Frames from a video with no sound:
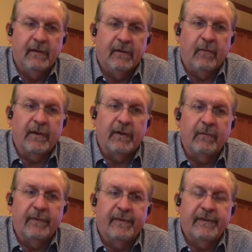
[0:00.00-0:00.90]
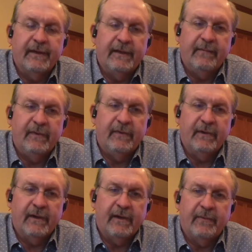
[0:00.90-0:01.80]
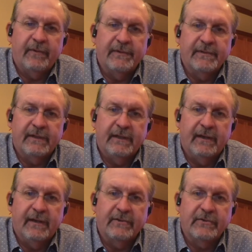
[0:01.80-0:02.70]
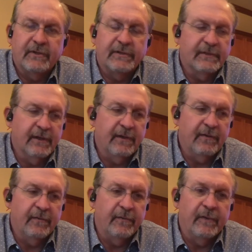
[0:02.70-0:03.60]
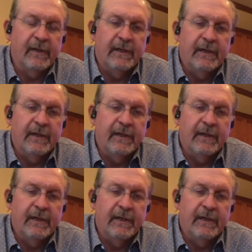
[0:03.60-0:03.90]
are working with the team to accomplish the construction goals.